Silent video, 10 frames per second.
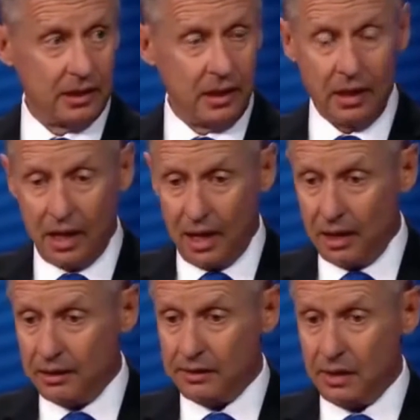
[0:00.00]

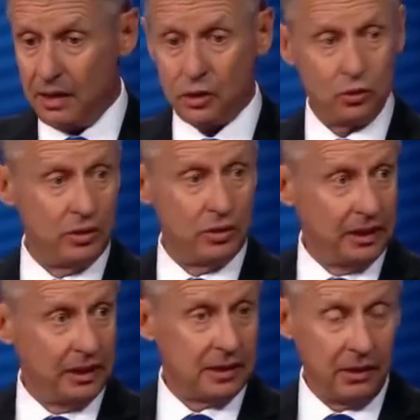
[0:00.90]
and to the
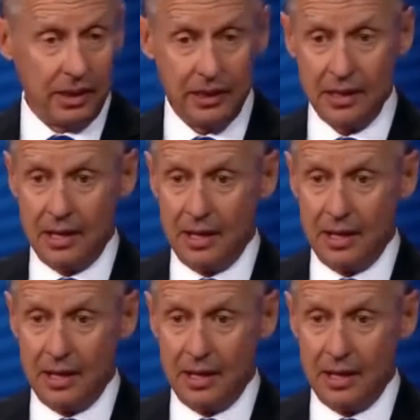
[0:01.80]
military,